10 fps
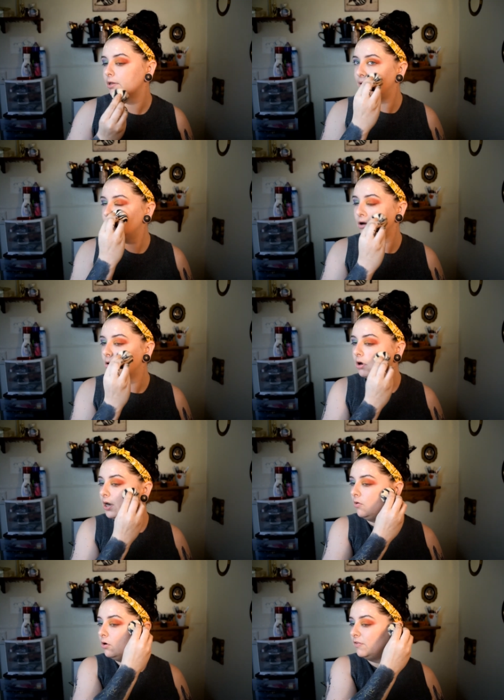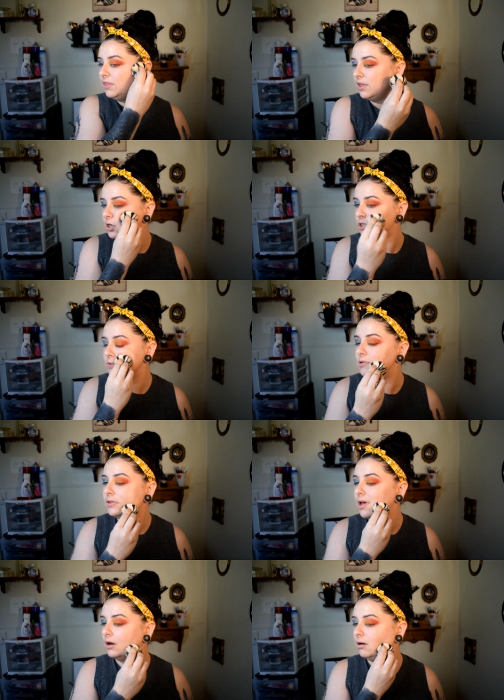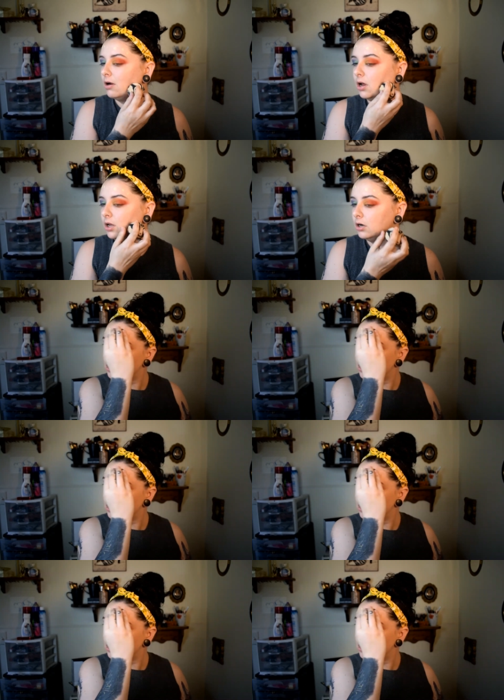I don't know if I think she would do that or not.